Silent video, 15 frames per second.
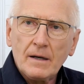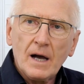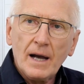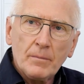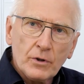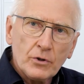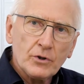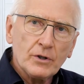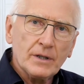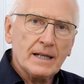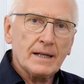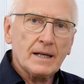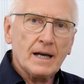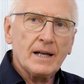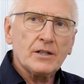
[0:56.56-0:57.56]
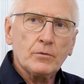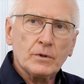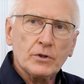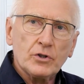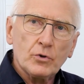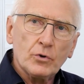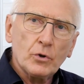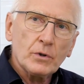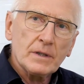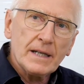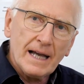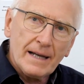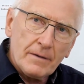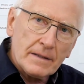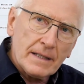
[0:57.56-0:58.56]
arbitrarily large medullary
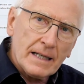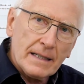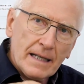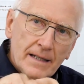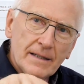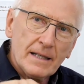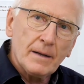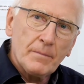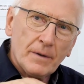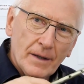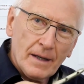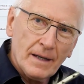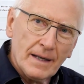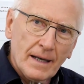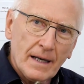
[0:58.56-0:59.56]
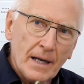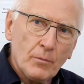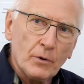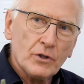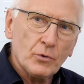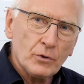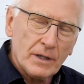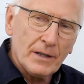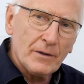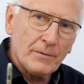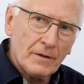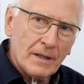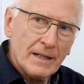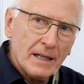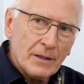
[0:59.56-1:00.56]
cavities at depth in which we can
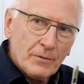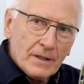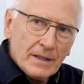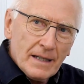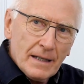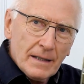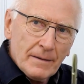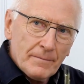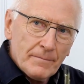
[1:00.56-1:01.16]
fit everything.